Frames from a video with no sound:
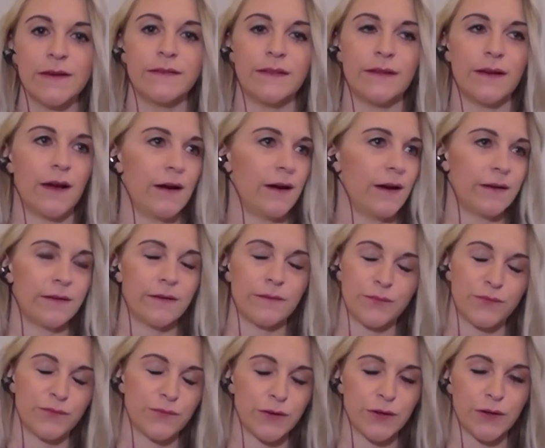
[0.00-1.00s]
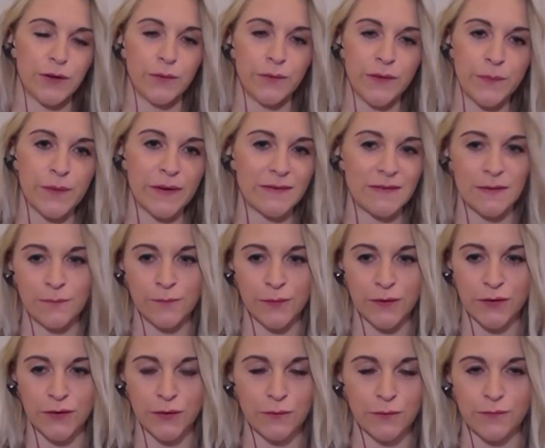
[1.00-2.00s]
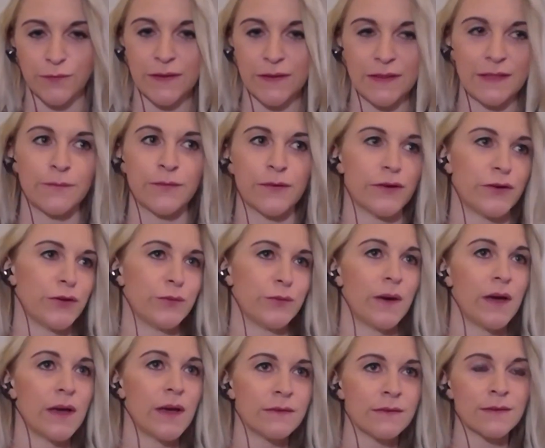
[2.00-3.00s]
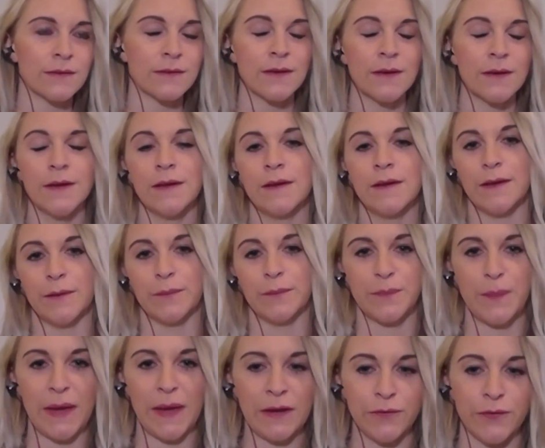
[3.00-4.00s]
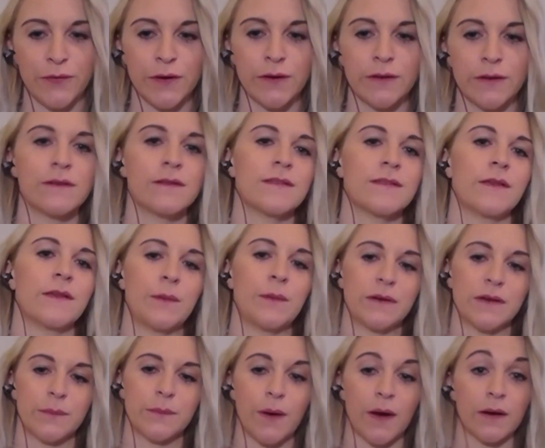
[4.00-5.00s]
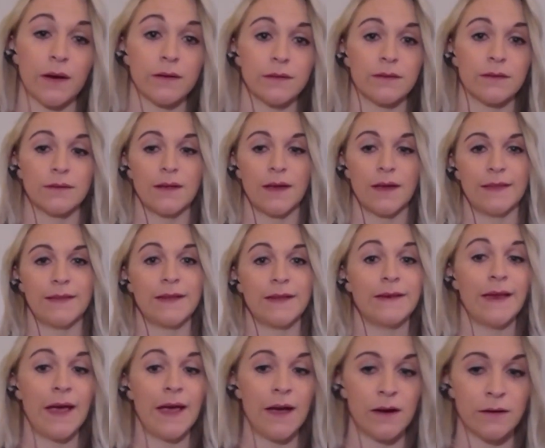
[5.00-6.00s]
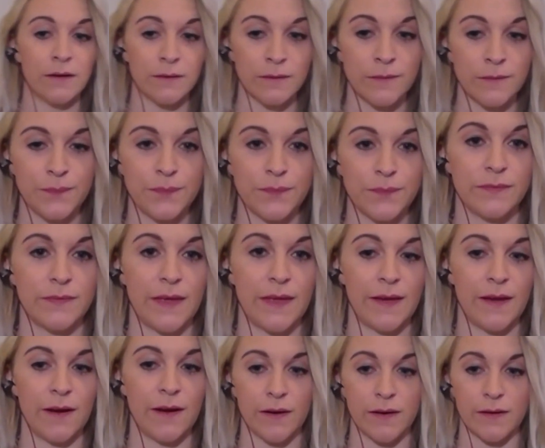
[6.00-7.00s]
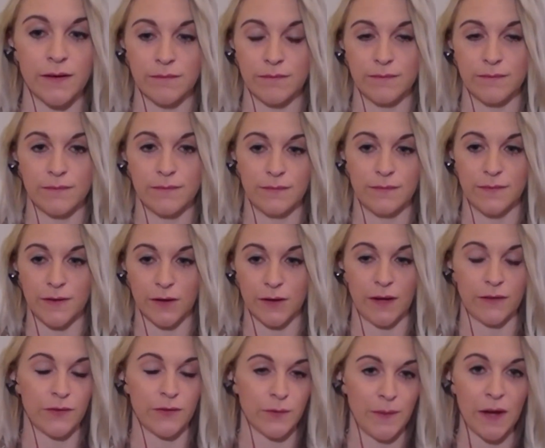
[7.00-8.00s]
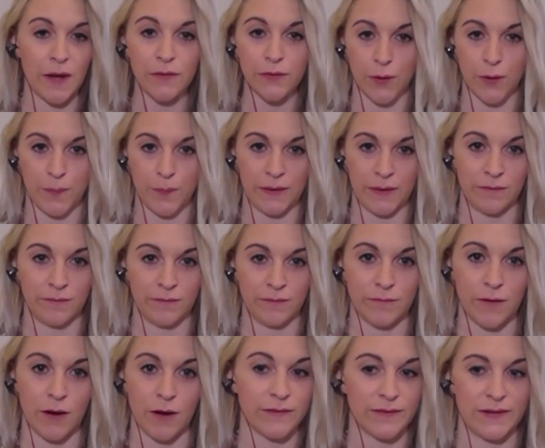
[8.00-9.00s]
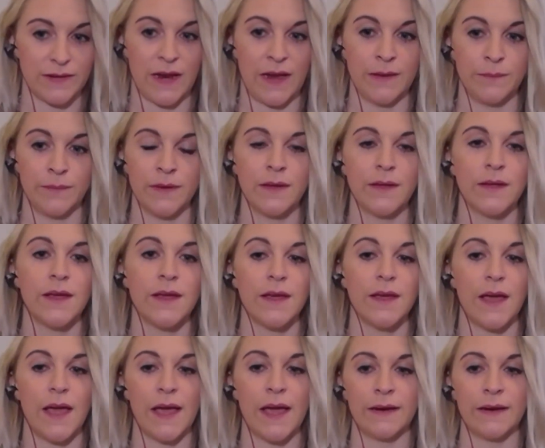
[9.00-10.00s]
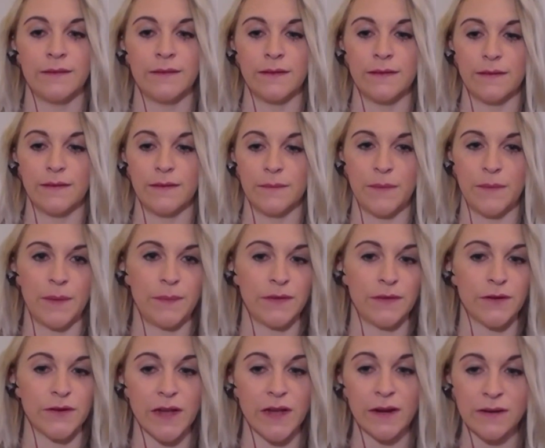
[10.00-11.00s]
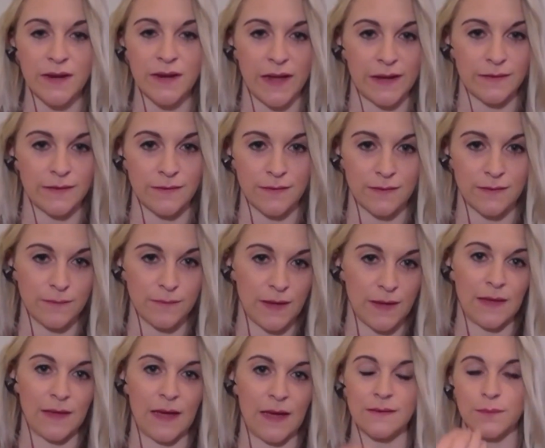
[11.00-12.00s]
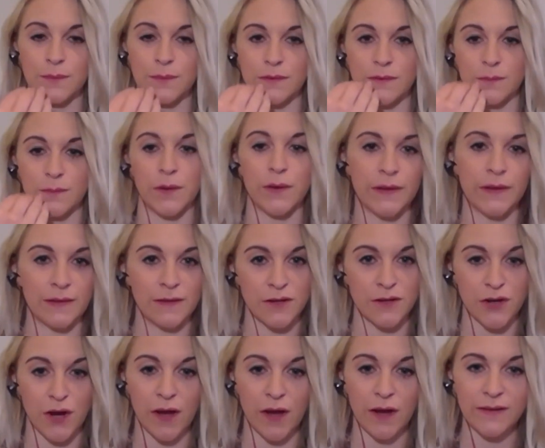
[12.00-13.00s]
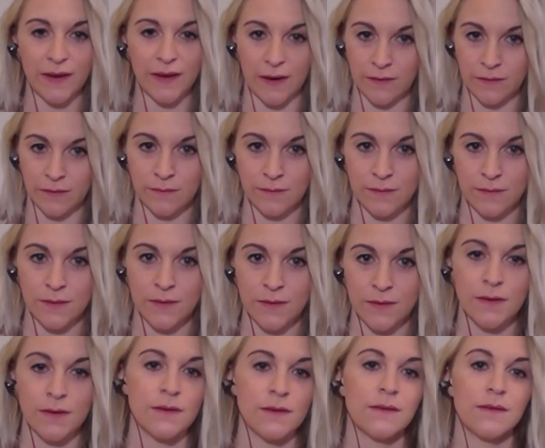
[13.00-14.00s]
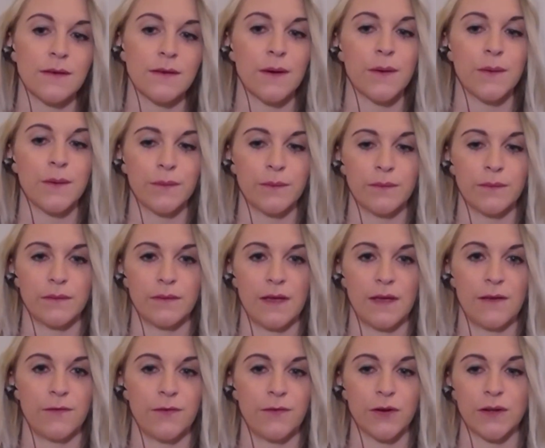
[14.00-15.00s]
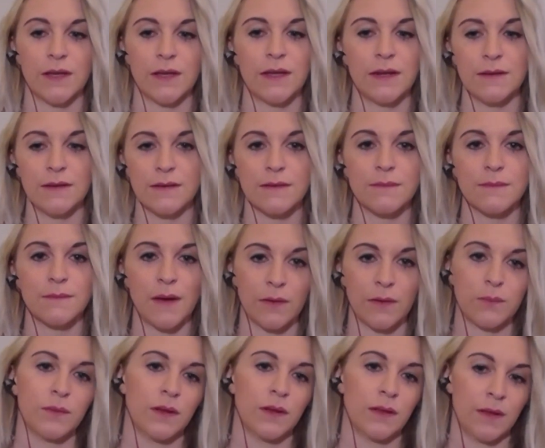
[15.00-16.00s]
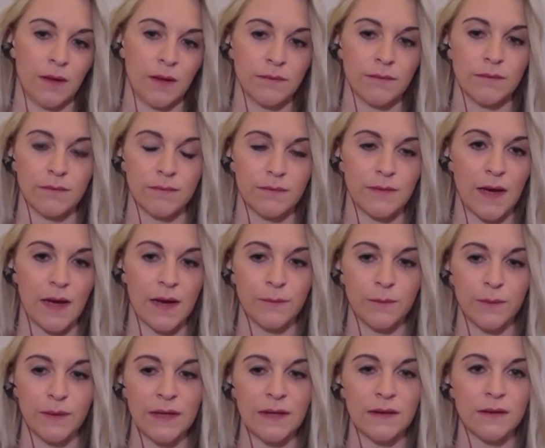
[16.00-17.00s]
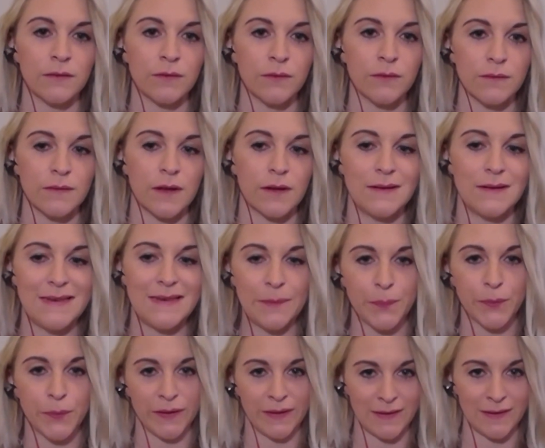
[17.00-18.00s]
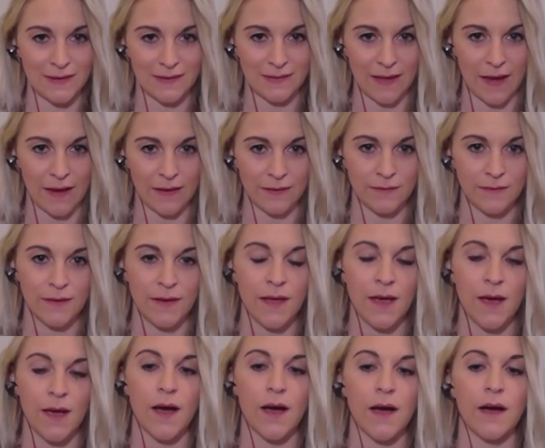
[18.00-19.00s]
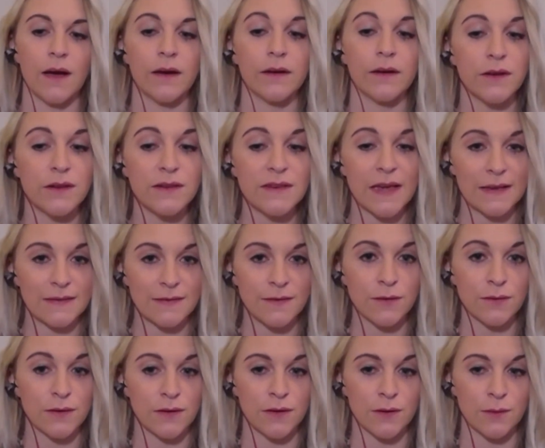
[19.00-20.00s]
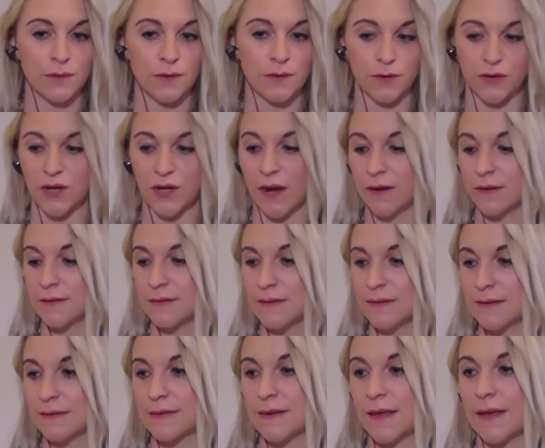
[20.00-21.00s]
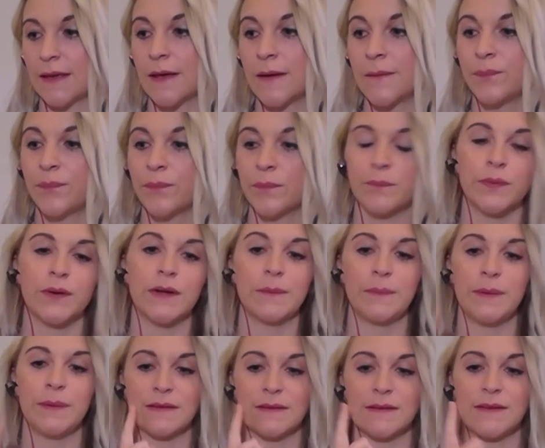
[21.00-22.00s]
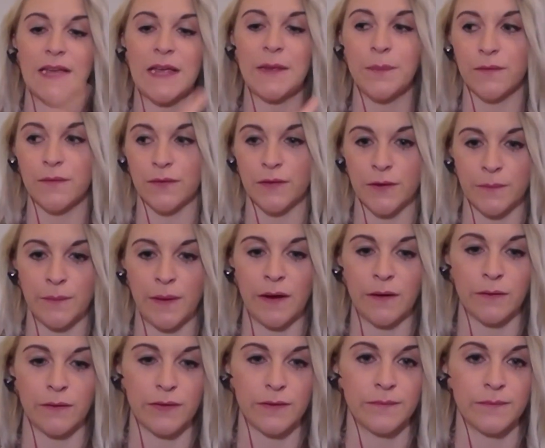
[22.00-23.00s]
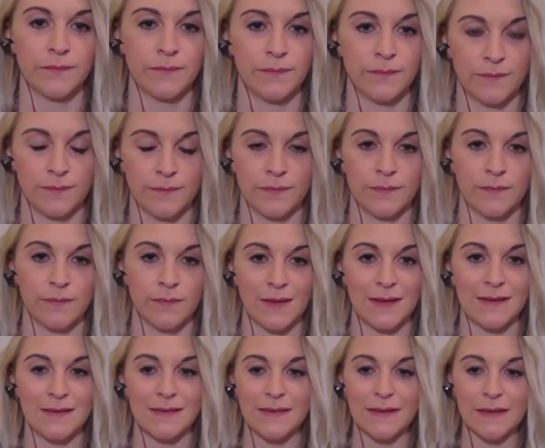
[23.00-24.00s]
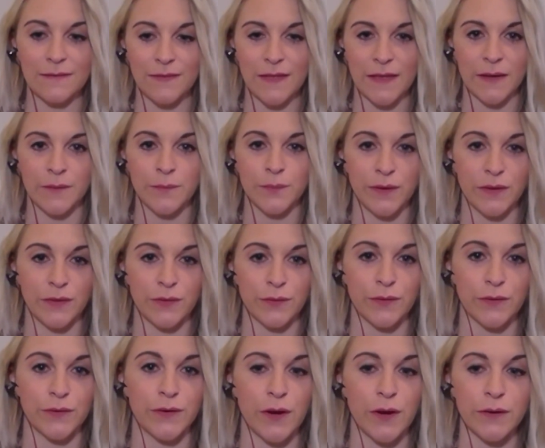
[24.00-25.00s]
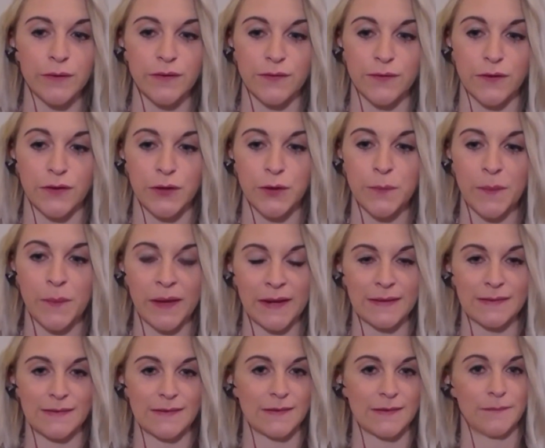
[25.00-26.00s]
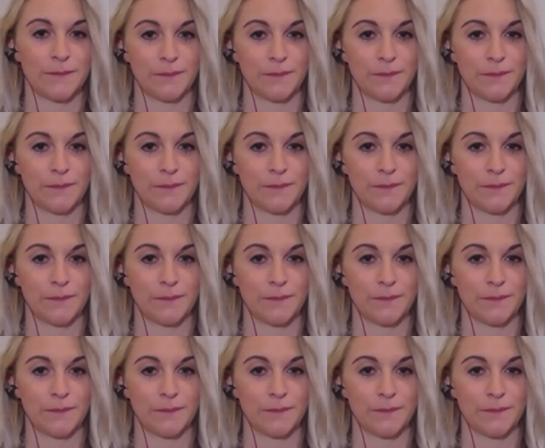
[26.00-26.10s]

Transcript: uh, could only breast them for two, feed them for two months. It was painful, so they went to bottle, and then now they are they got their mouth open all the time, yeah. and maybe they're tongue tied, and that's what's pulling the jaw down. So if your kid is mouth breathing, that we need to look deeper into that. Uh, a good test you can do with your child is like put a piece of tape over their mouth and see if they can breathe through their nose for two minutes.